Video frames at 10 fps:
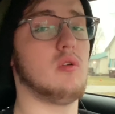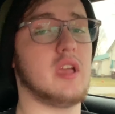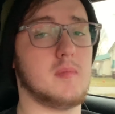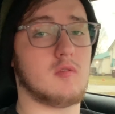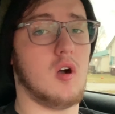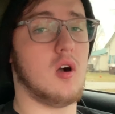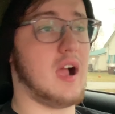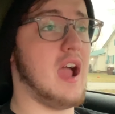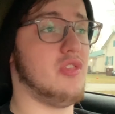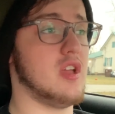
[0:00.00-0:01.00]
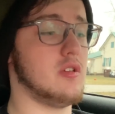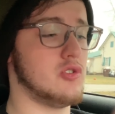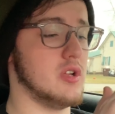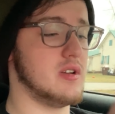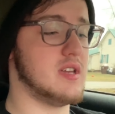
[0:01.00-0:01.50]
Don't get me wrong, I
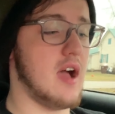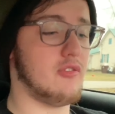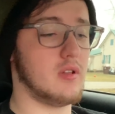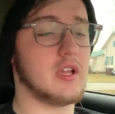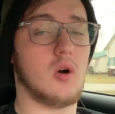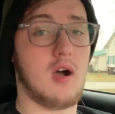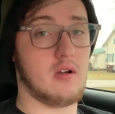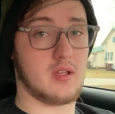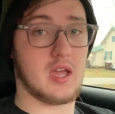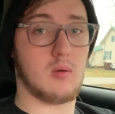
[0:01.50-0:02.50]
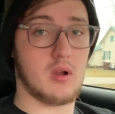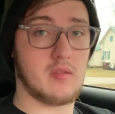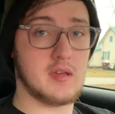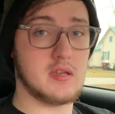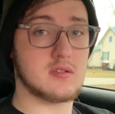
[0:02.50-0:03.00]
think you should definitely go out and
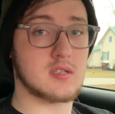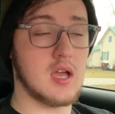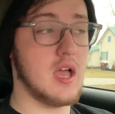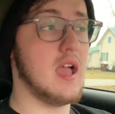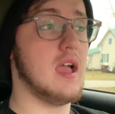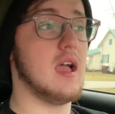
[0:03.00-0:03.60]
get one of these.